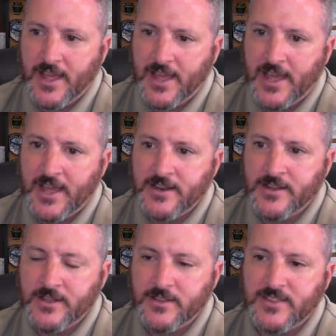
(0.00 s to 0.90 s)

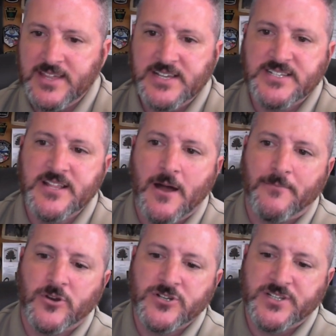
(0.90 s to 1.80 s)
and these
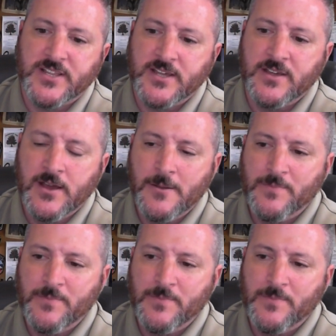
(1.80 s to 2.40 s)
numbers, the